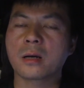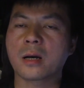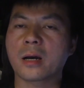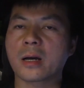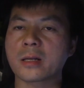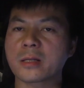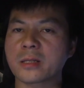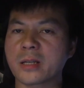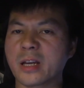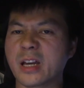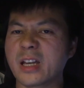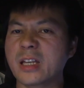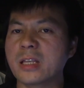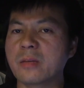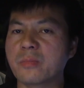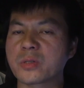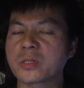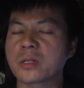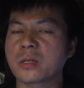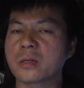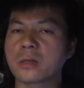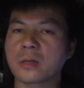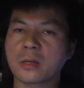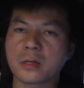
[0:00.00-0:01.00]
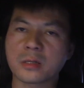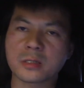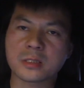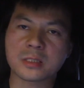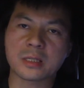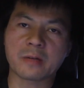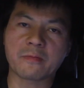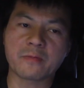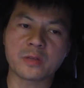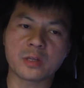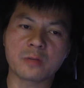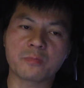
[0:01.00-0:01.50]
at 80%,
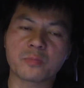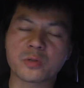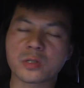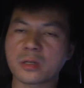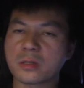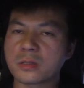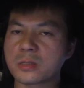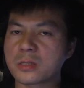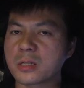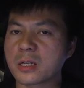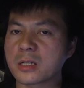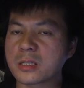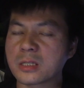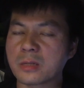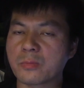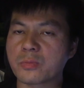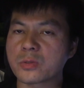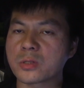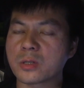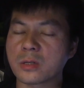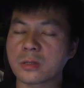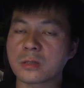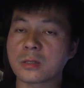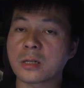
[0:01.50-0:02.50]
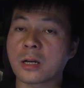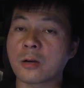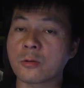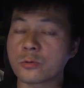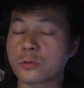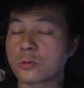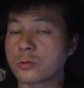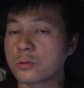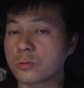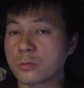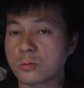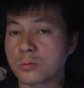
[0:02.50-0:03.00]
70%, 60%, down
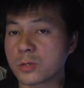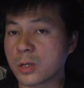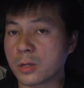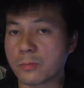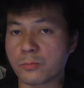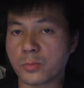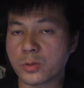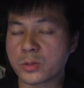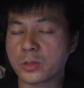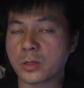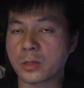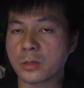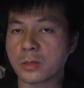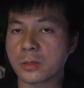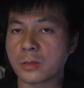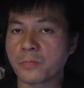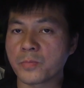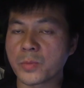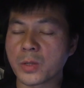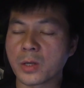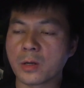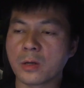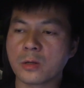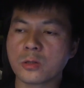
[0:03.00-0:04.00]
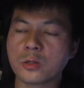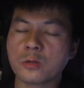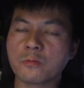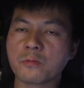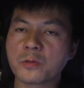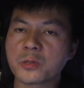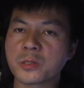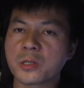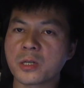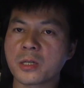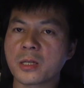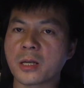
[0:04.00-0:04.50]
to 10%, you
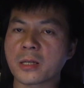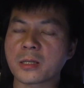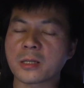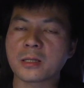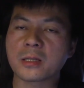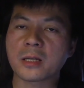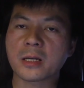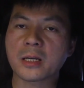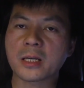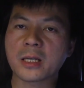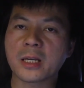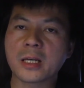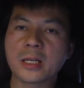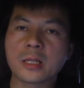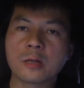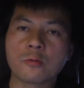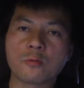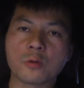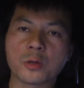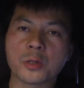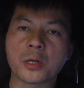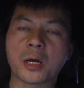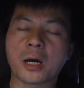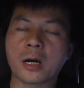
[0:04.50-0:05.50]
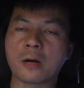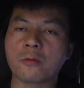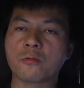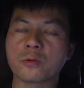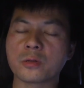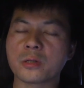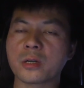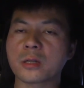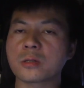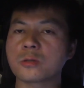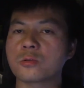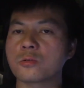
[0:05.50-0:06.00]
will see that the kilowatt hour
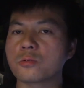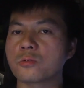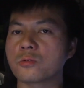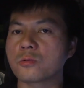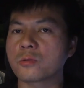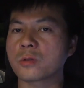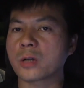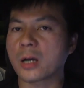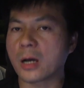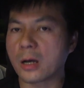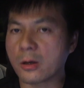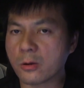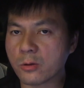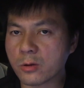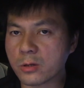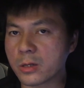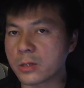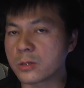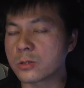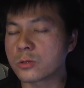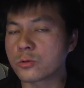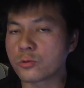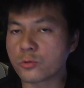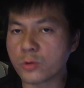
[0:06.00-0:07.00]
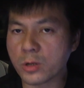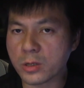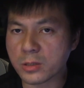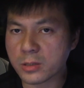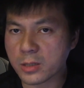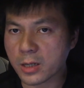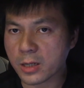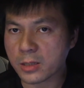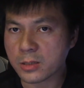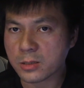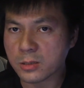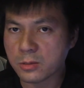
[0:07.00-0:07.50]
that you calculate during
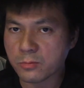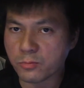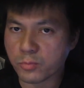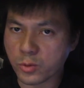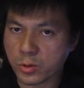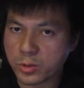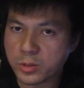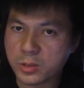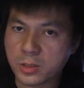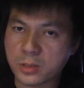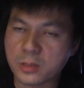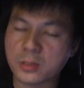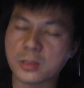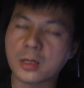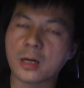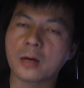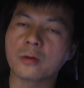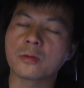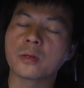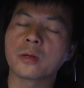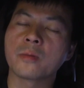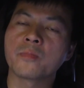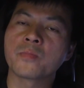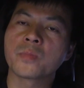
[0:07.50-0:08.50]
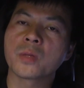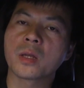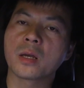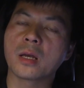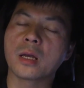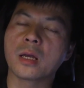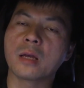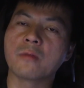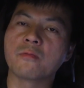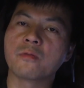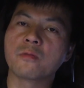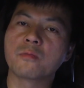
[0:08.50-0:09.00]
that process down,
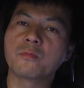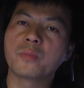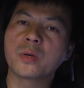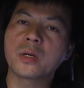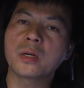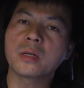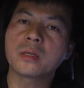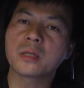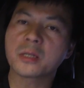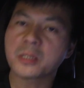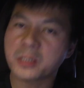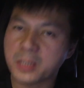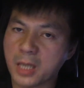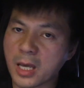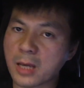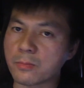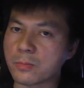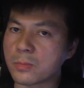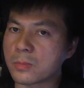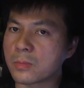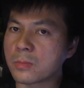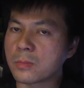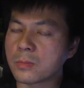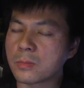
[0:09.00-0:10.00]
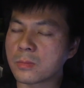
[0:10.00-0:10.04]
it will be the same.